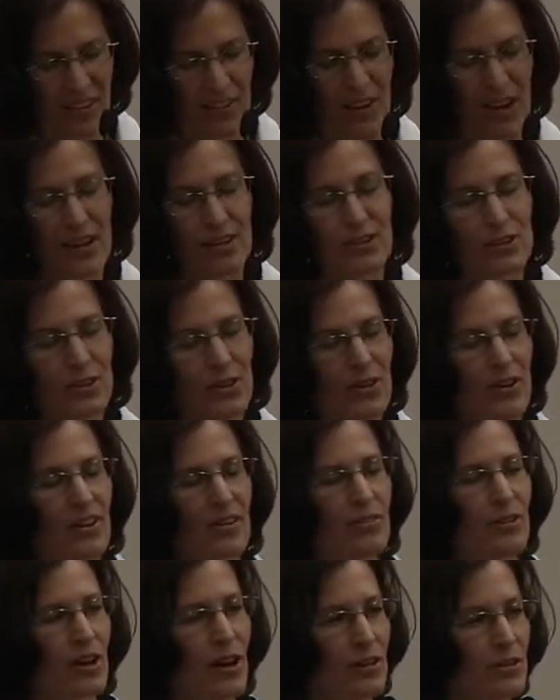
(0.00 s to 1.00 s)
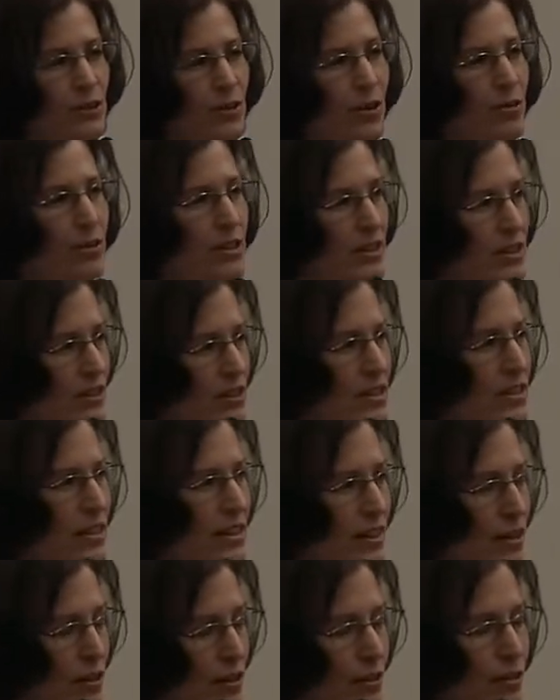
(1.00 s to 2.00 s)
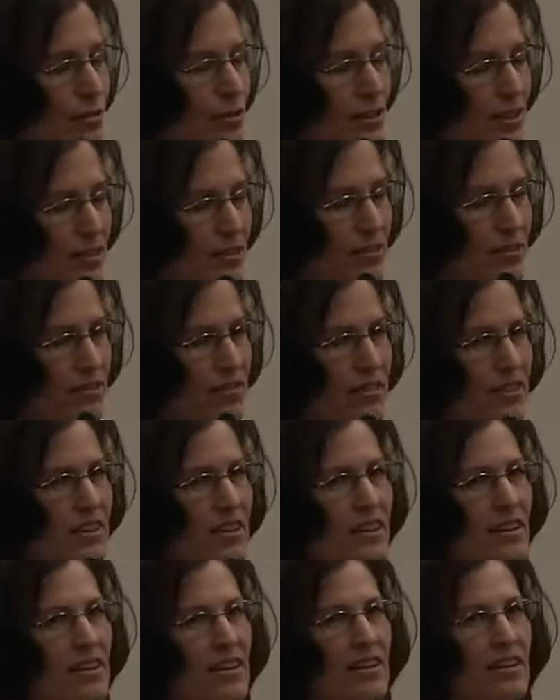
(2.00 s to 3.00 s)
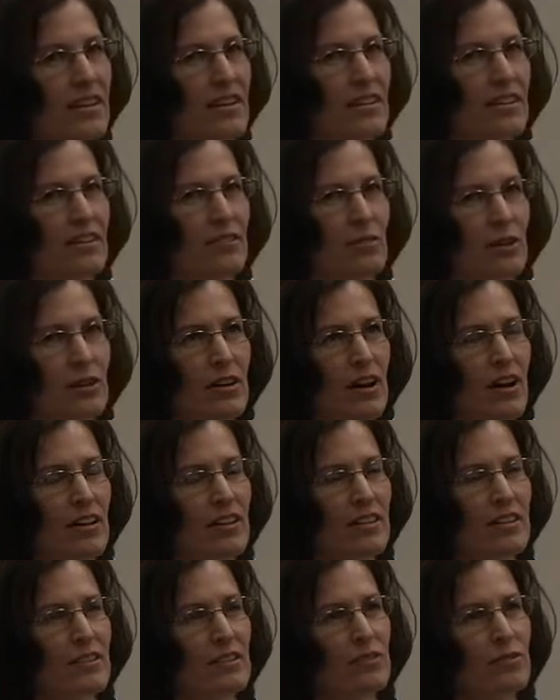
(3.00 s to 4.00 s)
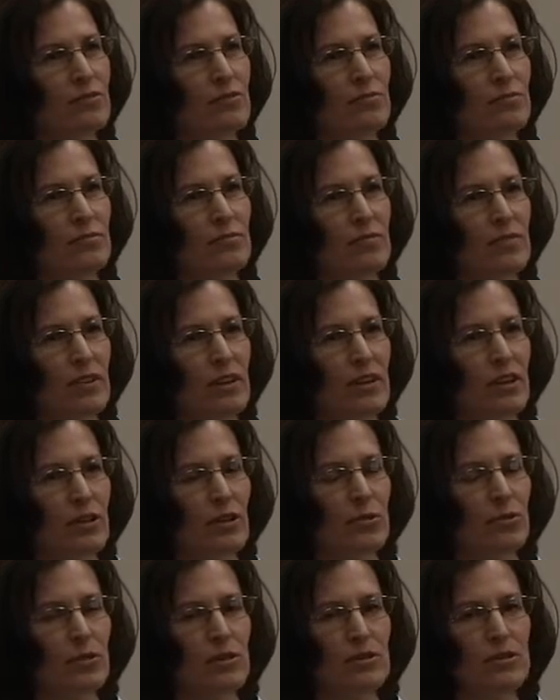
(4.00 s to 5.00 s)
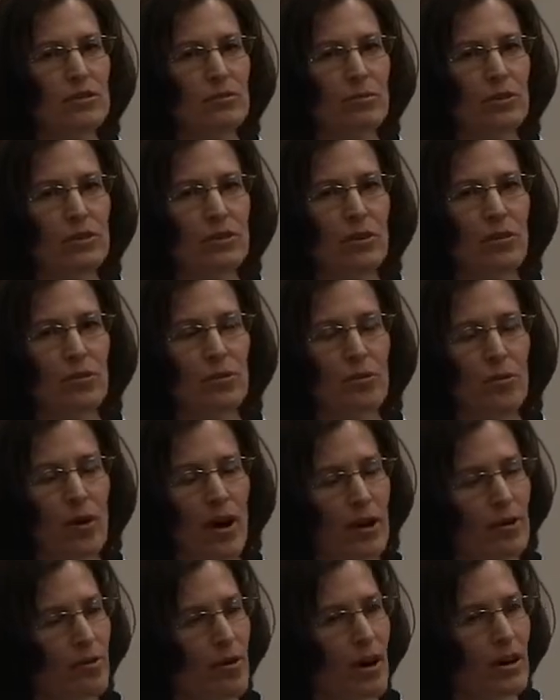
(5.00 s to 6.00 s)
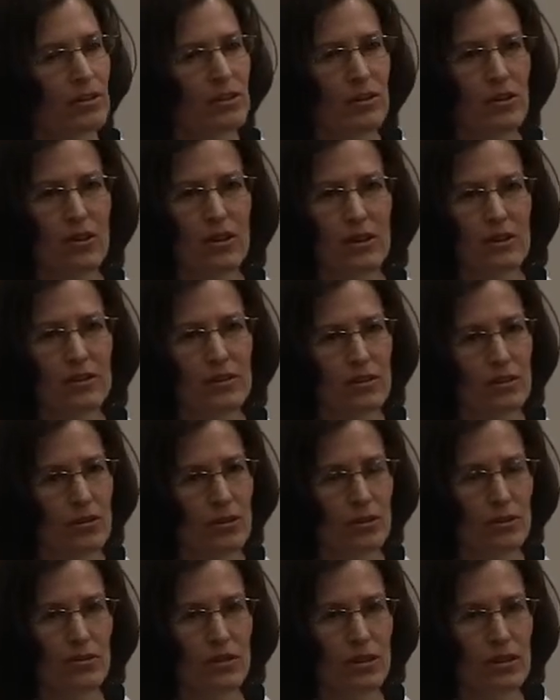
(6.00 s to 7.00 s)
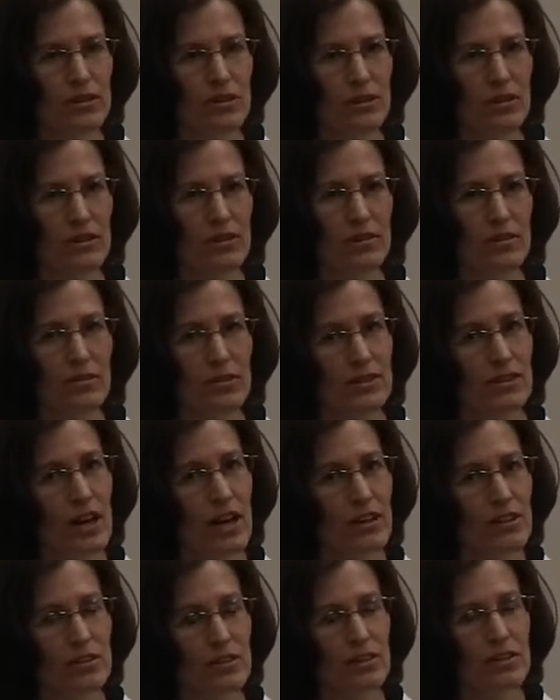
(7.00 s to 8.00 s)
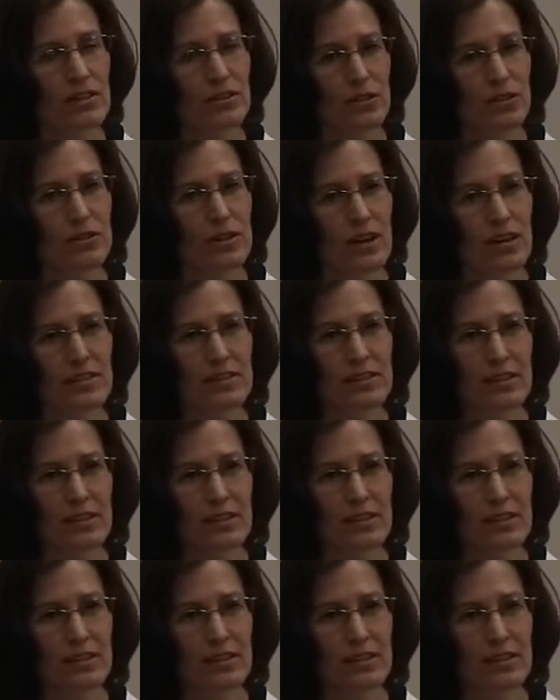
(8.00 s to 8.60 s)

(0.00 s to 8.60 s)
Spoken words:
also are religiously inclusive, we call it. In other words, we don't whitewash or exclude religion, which actually in Utah is